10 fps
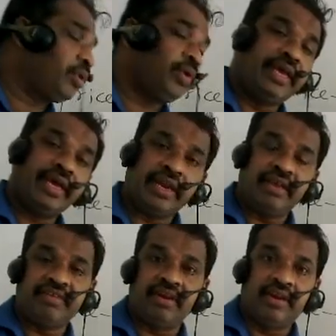or
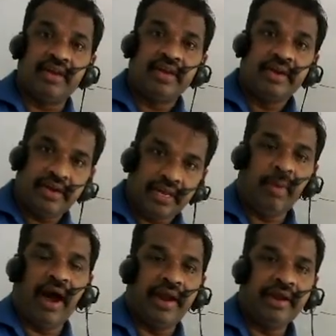increase in
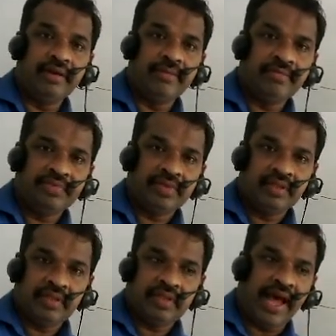demand,
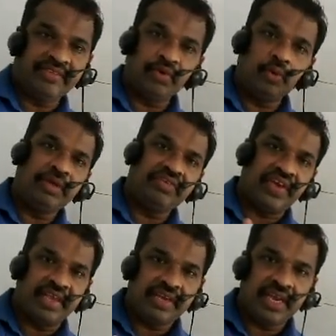there should be
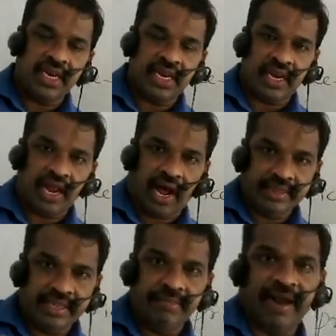change in
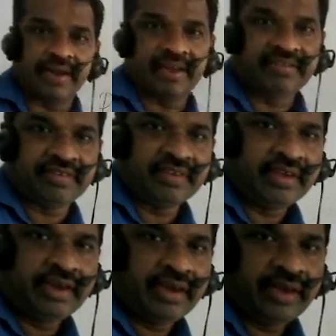other factors
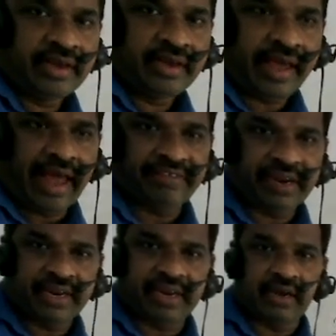
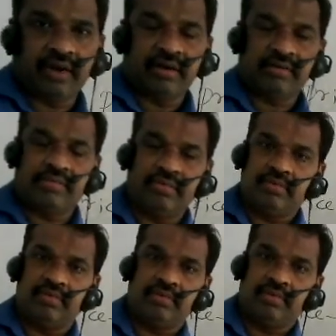affecting
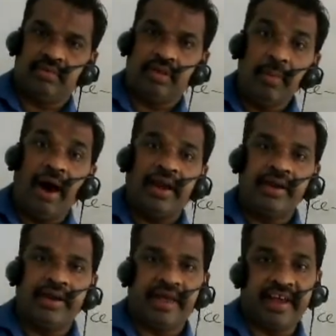
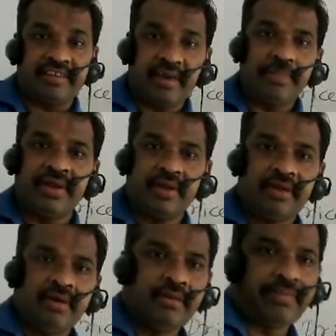demand except
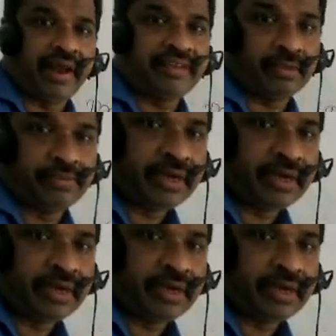price of